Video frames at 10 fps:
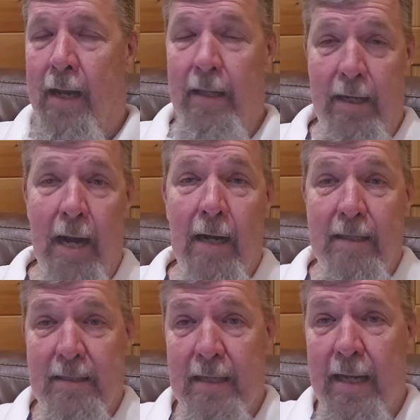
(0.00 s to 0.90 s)
And the
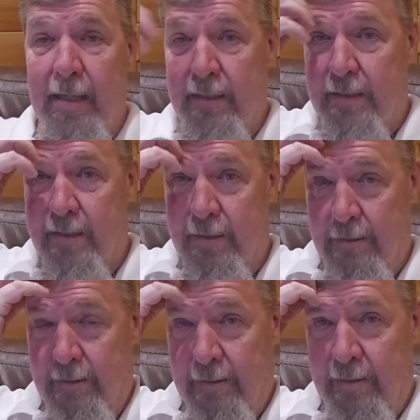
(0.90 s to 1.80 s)
United States
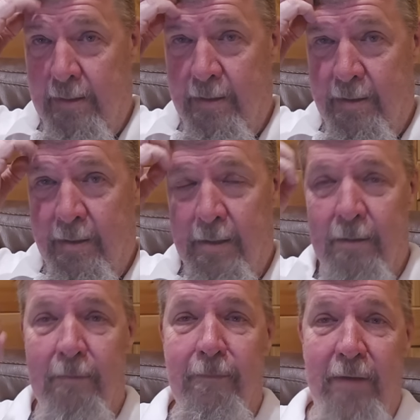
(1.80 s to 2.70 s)

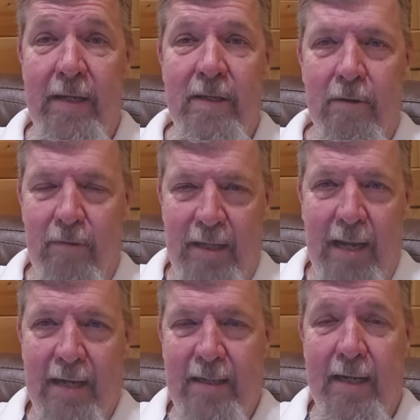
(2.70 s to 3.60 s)
vetoed
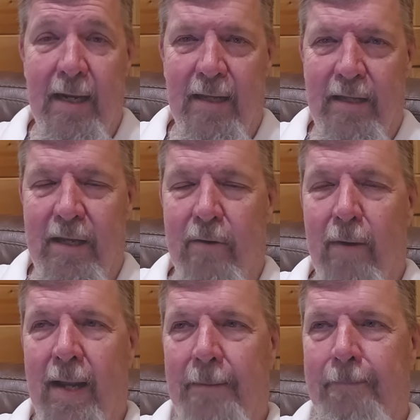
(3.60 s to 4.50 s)
the idea at the
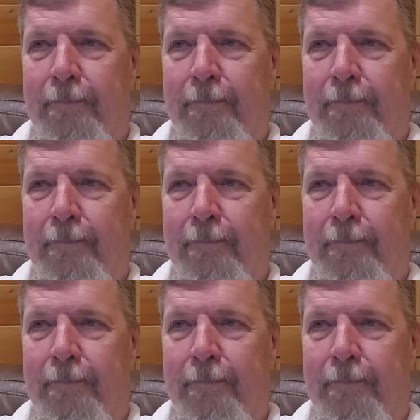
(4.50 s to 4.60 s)
UN.